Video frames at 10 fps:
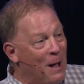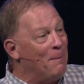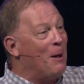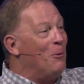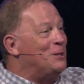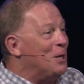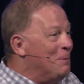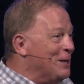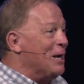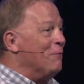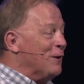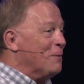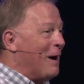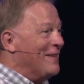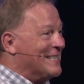Mom, I want you to be
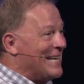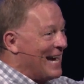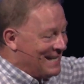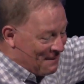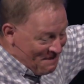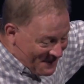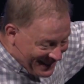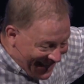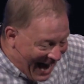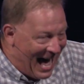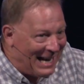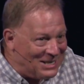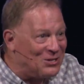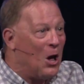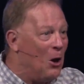comforted by this idea.
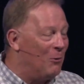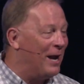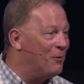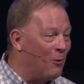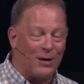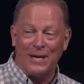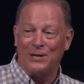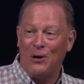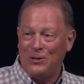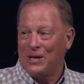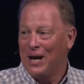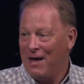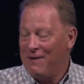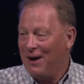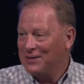God is already working. Don't you
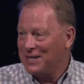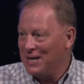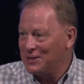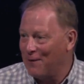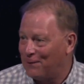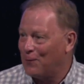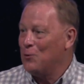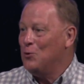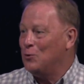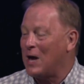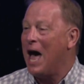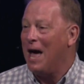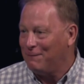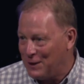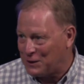love how it says the fruit
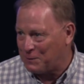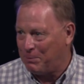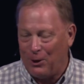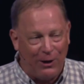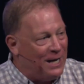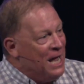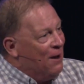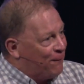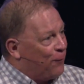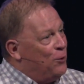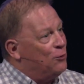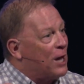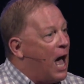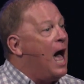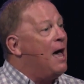of the Spirit?
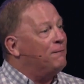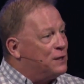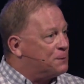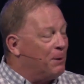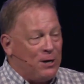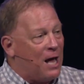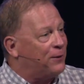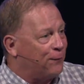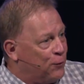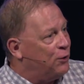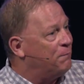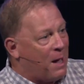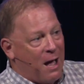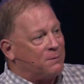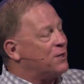Fruit of the Spirit, not the fruit of
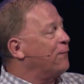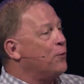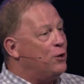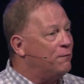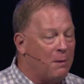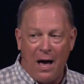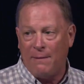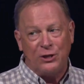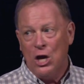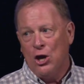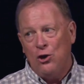moms, the fruit of moms